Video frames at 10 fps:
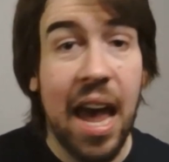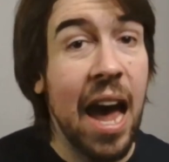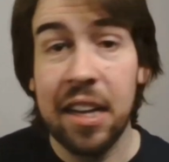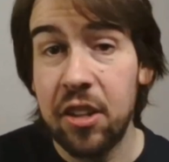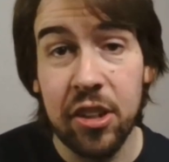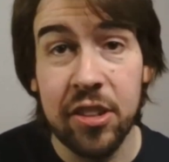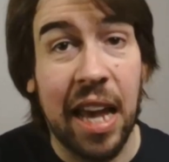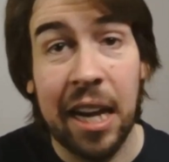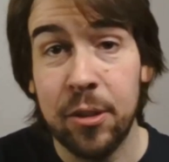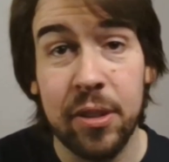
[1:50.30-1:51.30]
actors,
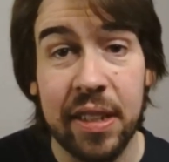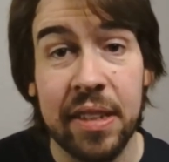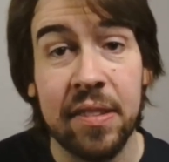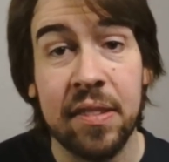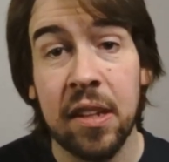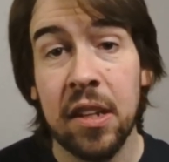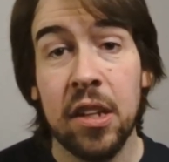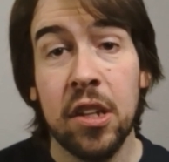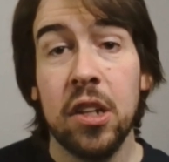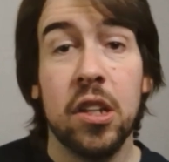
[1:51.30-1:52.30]
actresses,
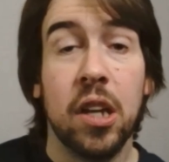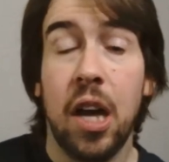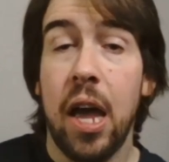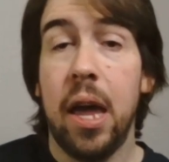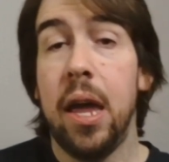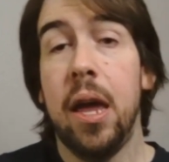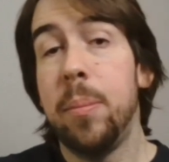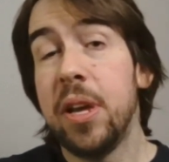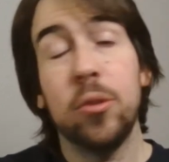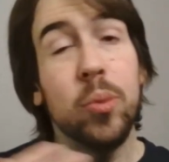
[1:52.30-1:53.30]
because